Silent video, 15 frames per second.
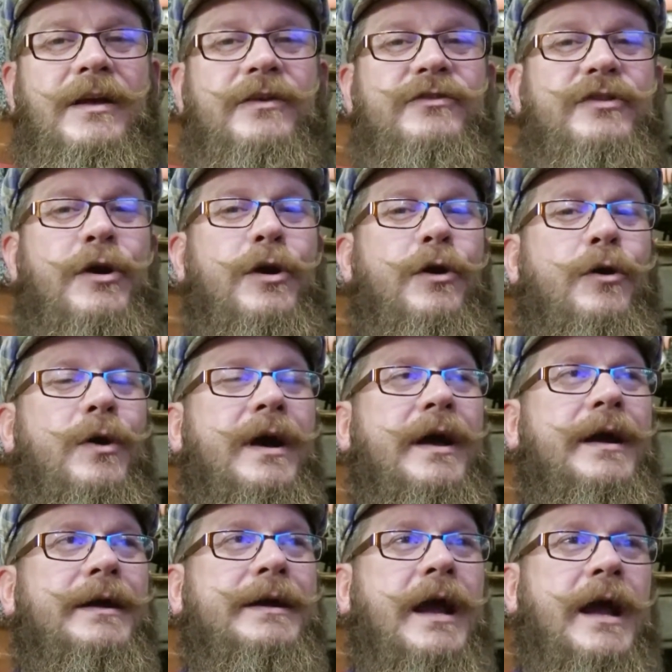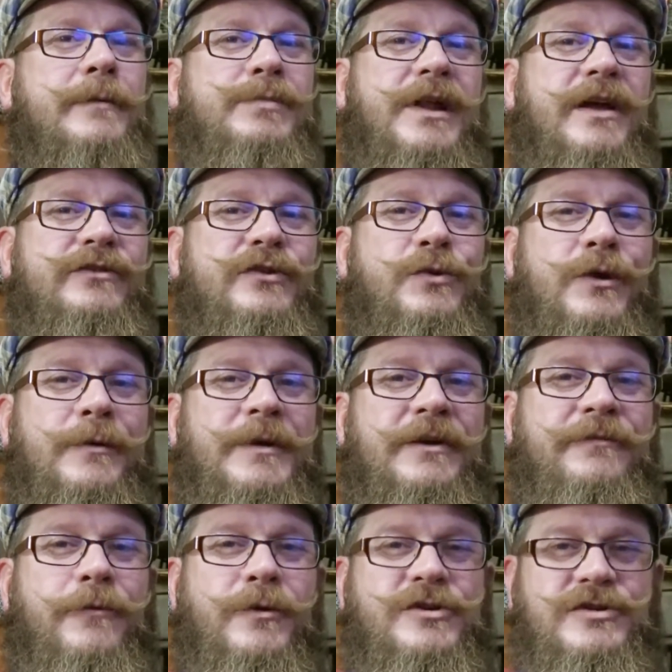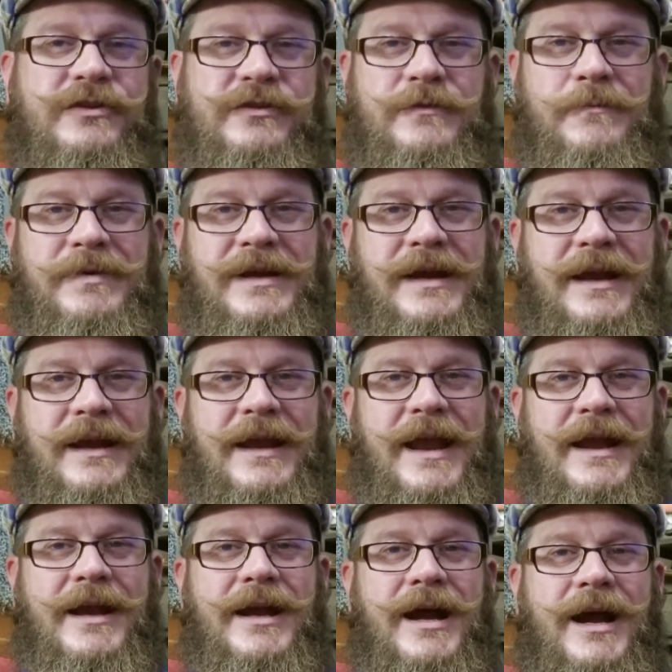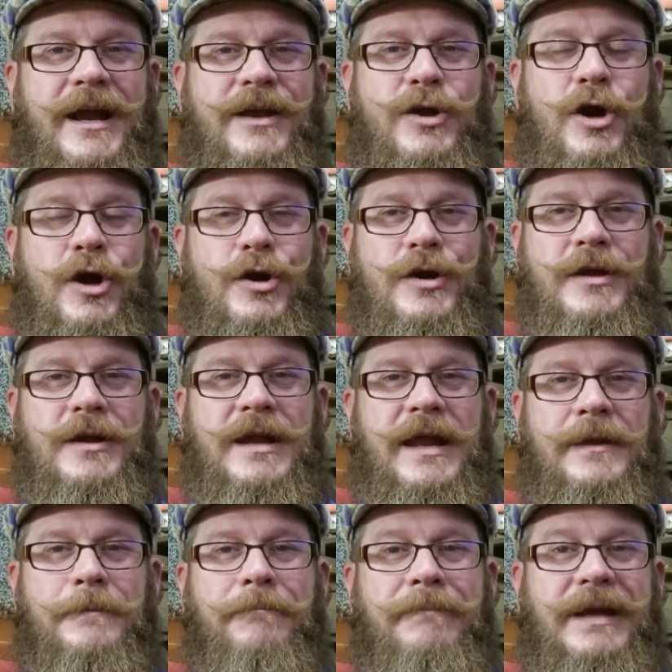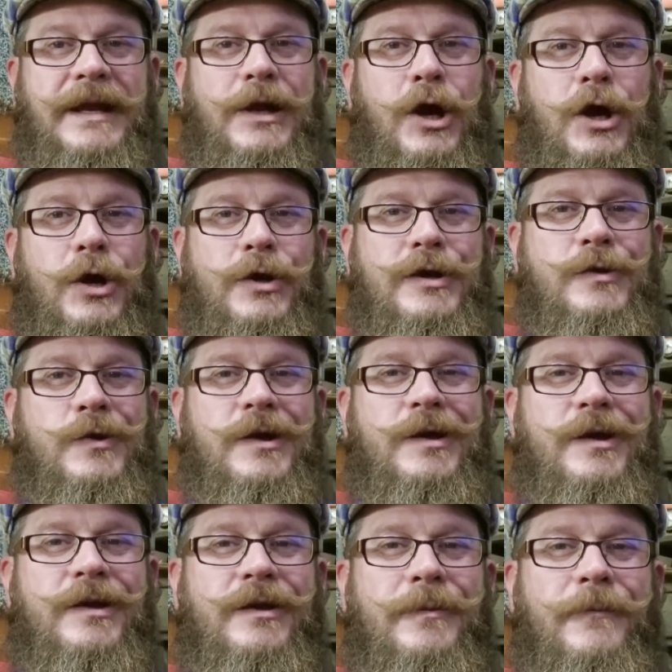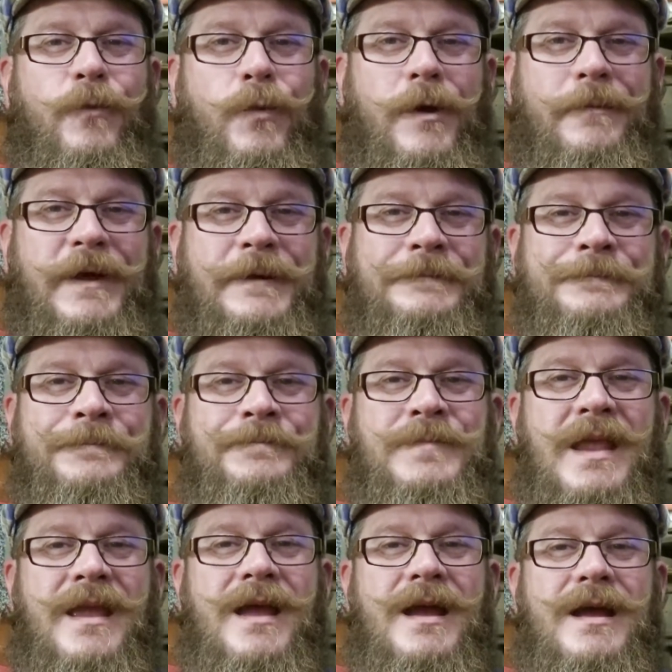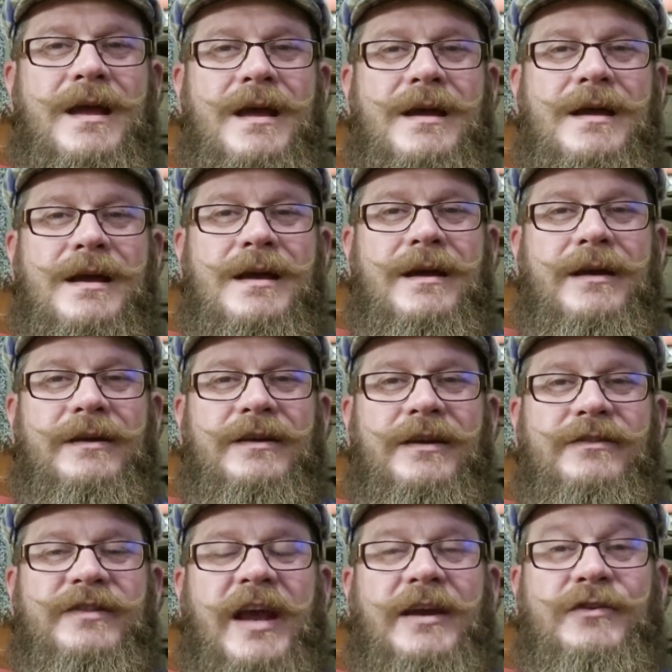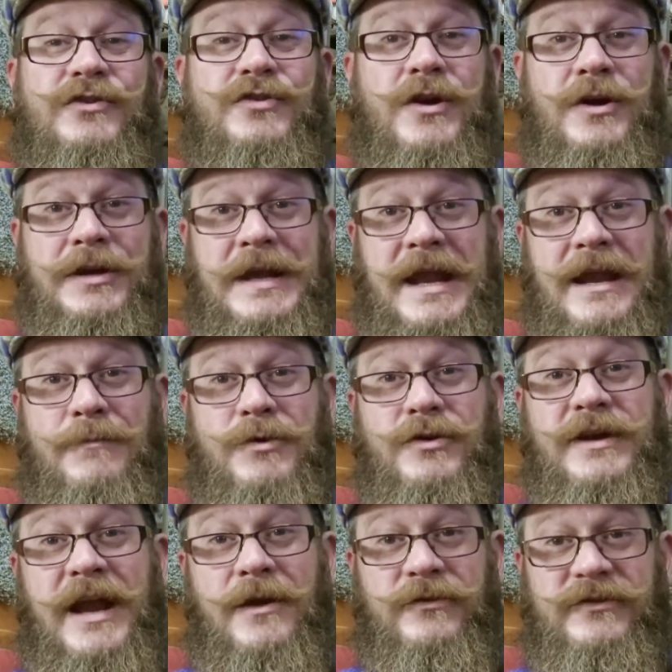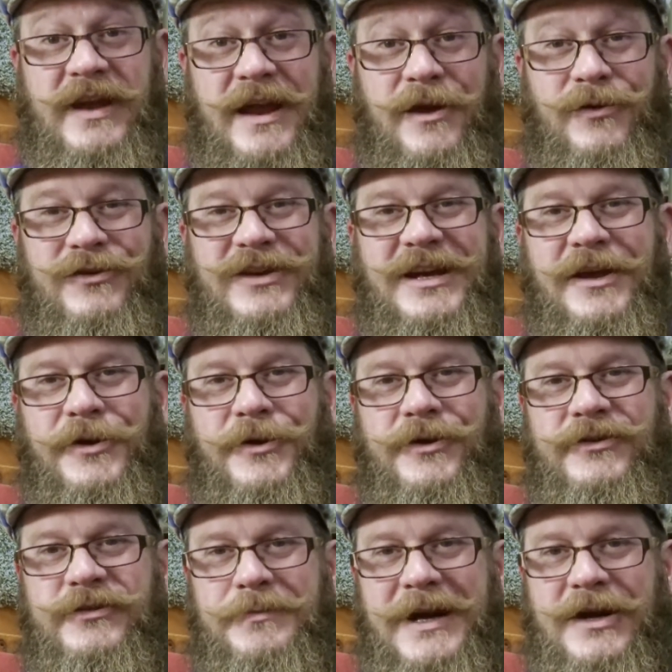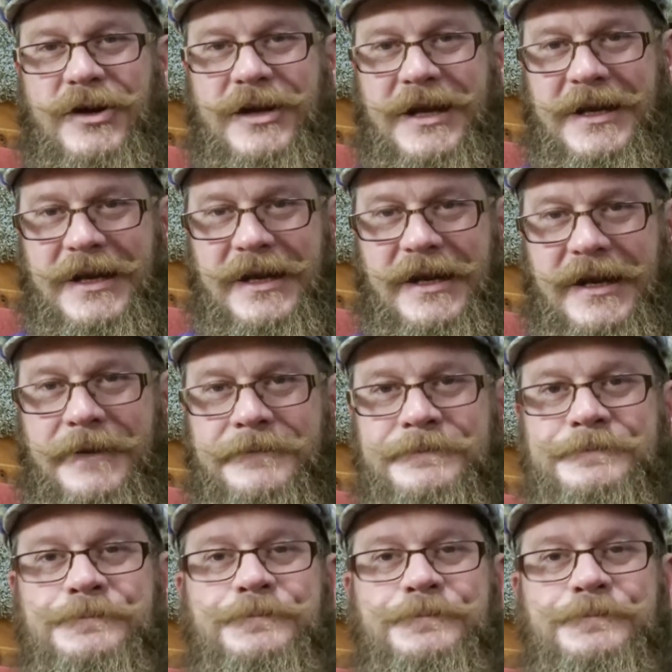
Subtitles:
So, God bless Norma for just being a kind-hearted and big-hearted woman. Takes drunk neighbor downtown to get her a spare key.